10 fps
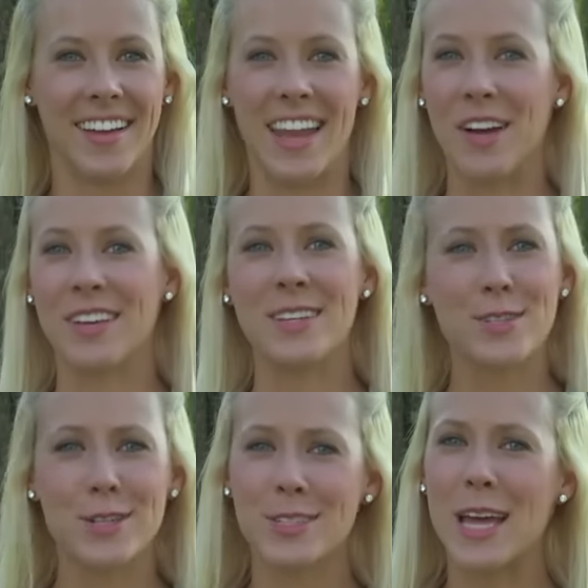Now,
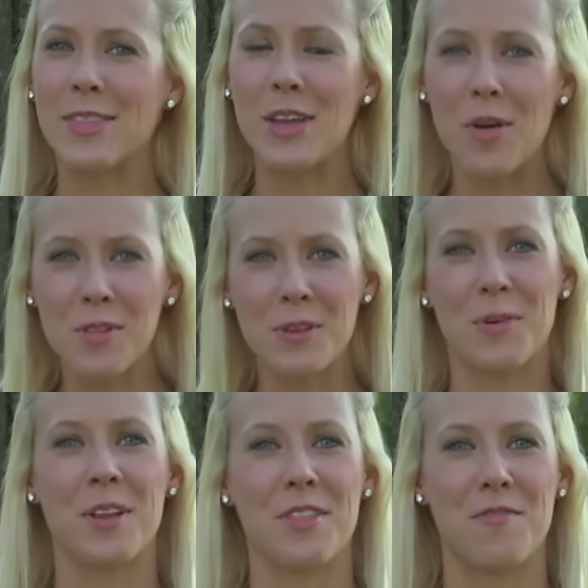Kisner is not the only
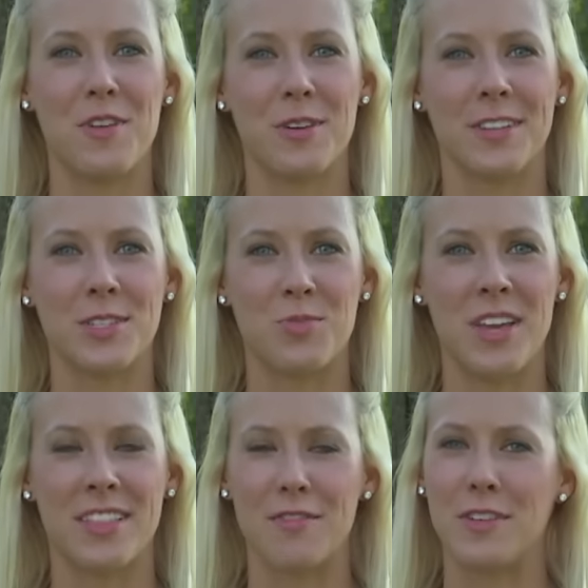one in the field this
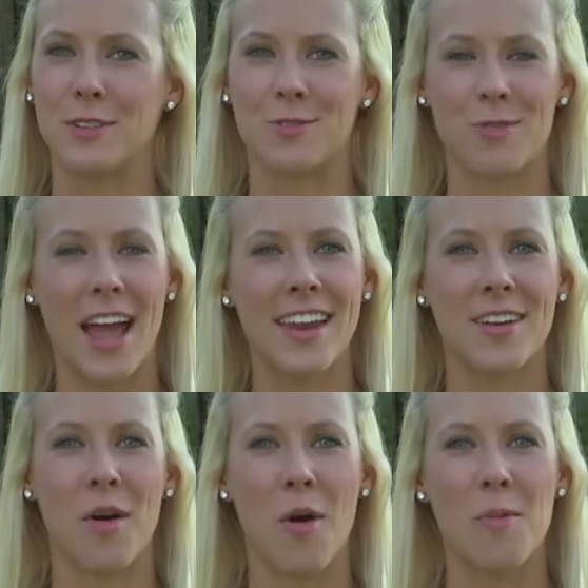week that feels right
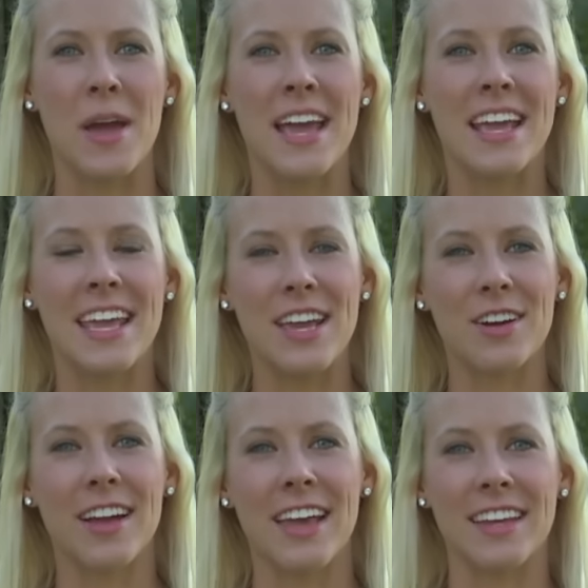at home
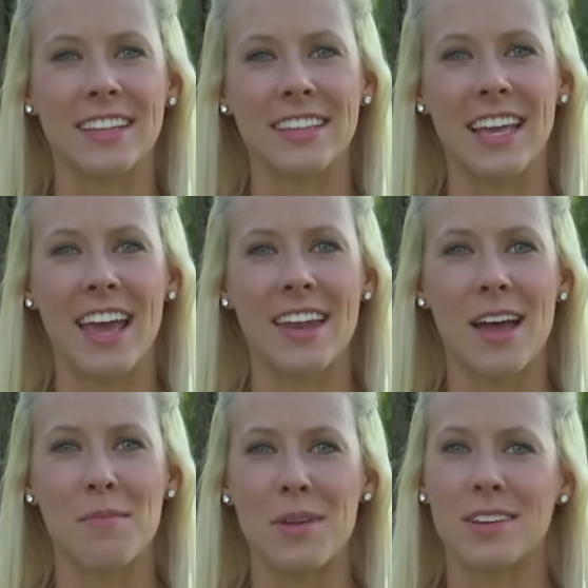here in
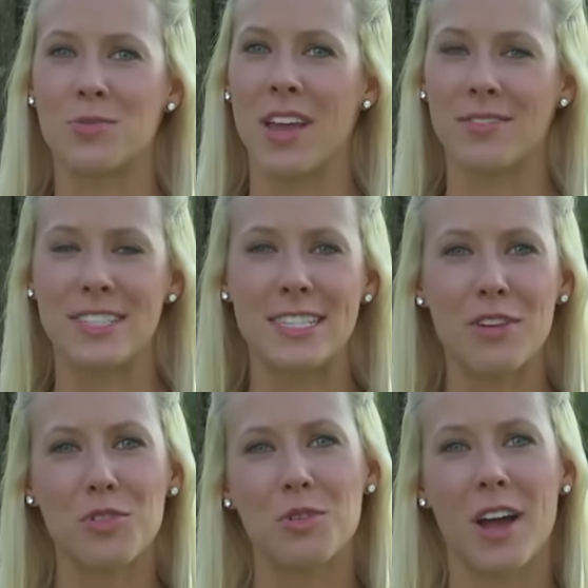Atlanta, because we have
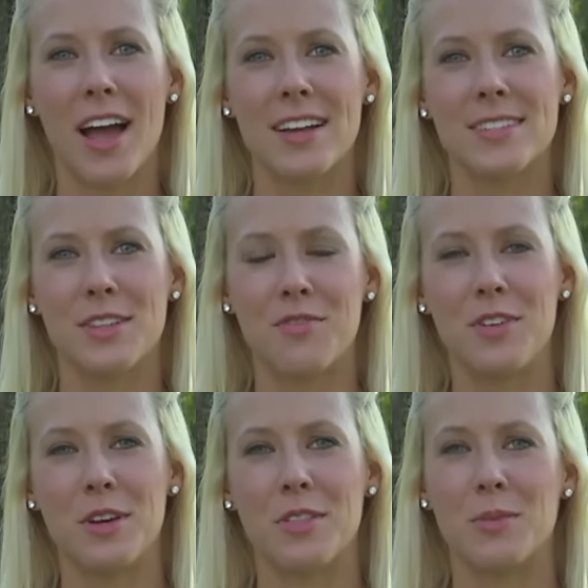several guys in the
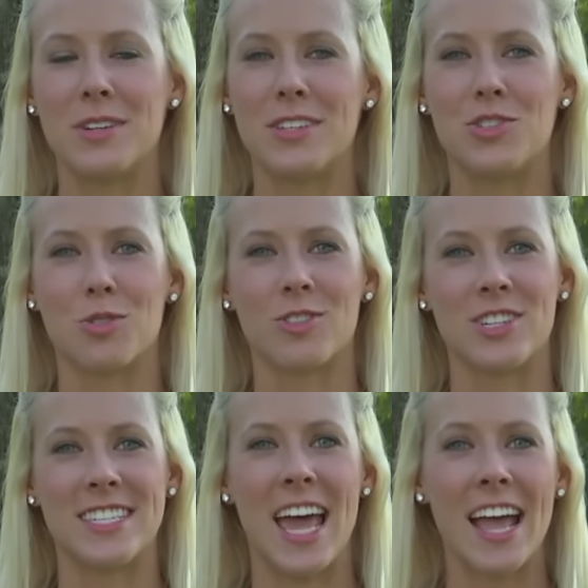field that went to
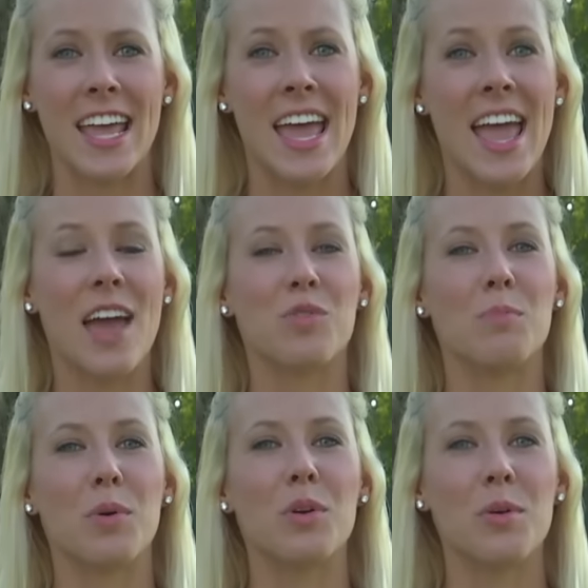Georgia Tech, and
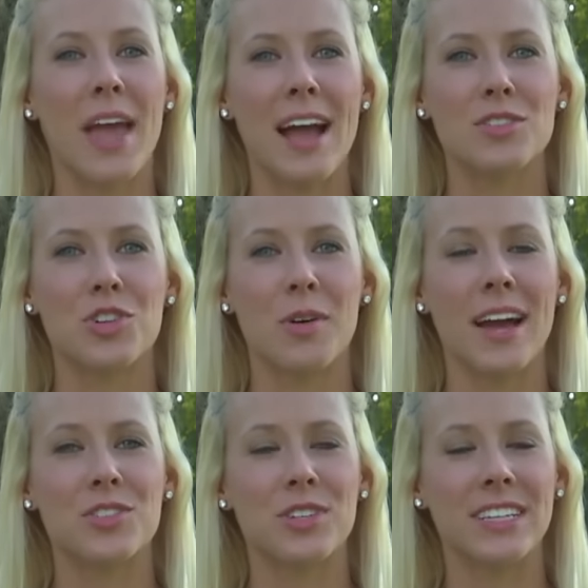Roberto Castro
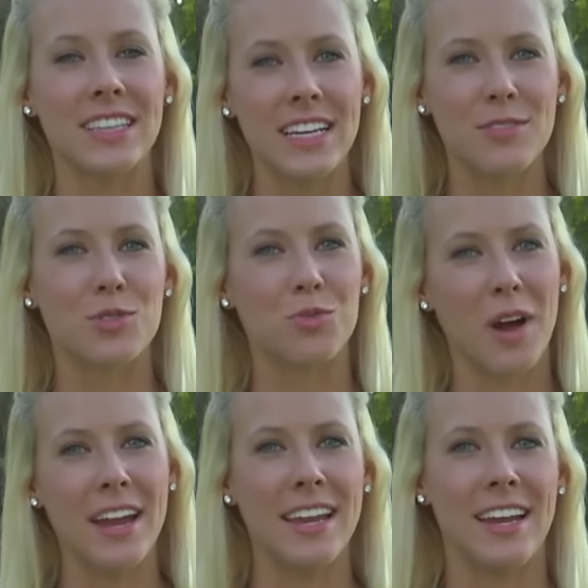actually lives
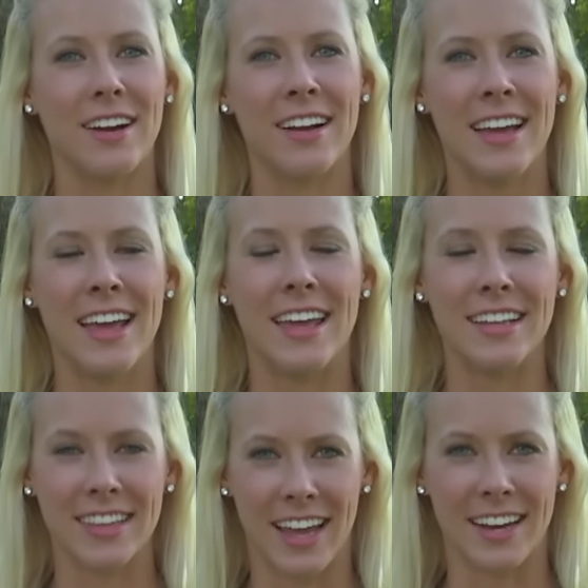right here in
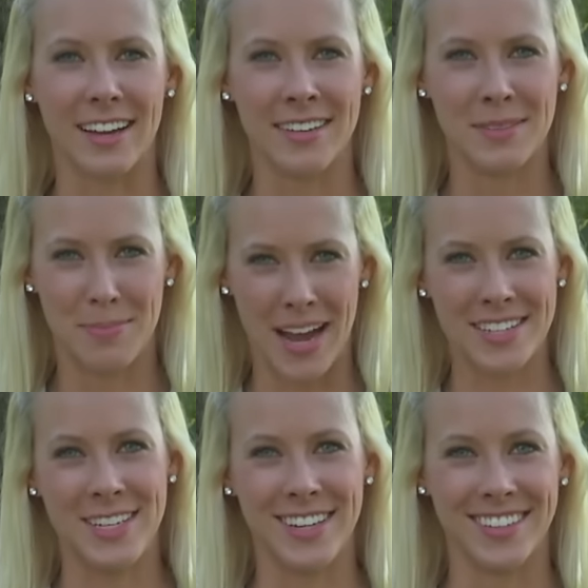Atlanta. Back
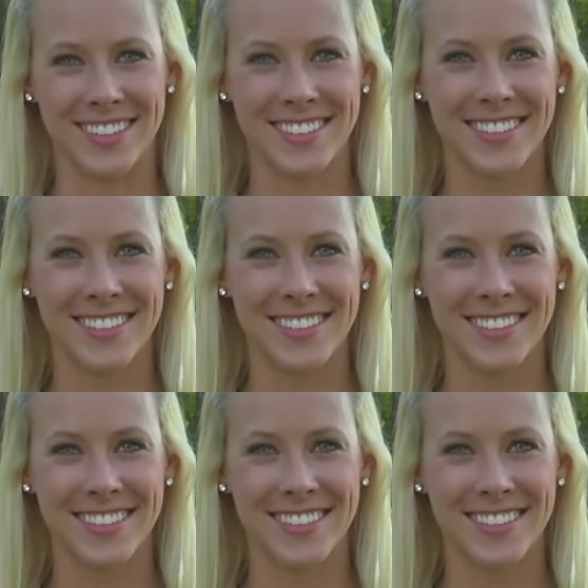to you. All